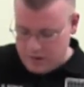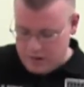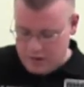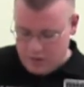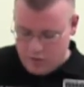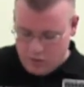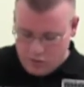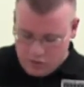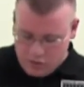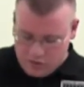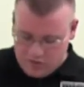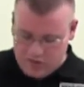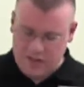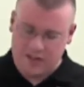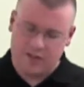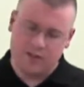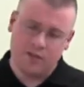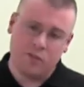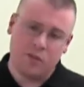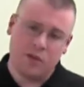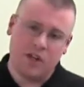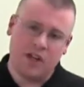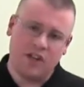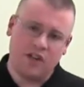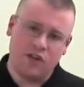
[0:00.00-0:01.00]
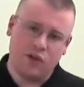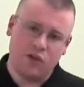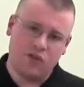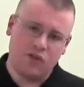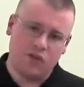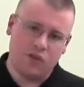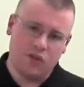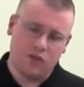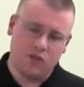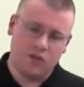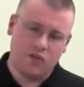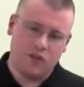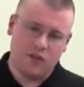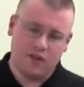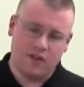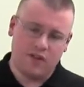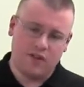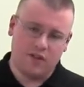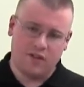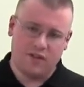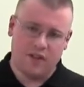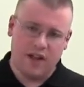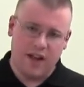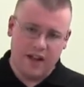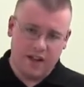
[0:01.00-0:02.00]
although it takes some getting used to, this
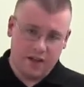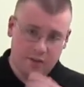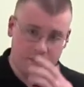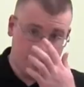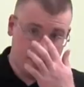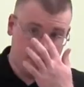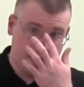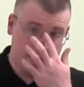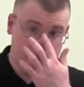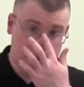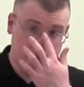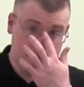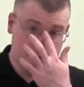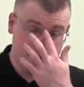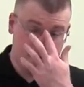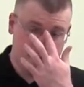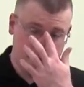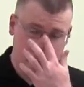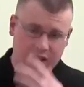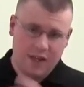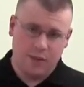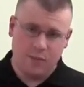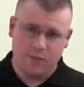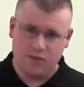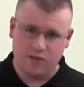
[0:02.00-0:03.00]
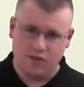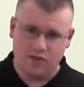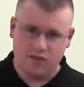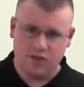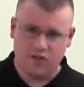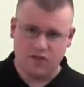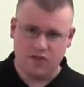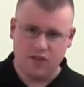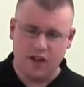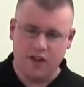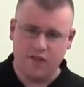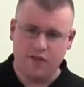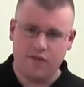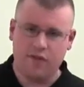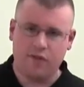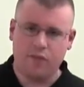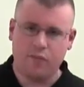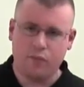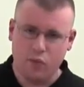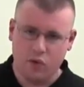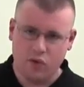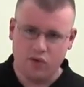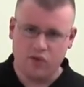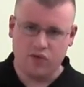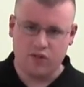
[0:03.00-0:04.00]
is nice because it keeps your stuff
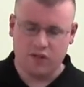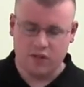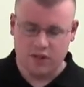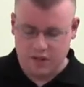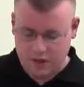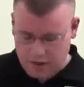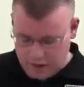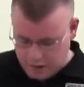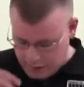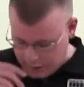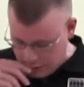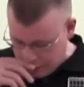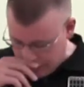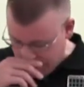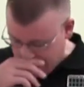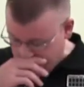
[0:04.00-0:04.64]
more secure,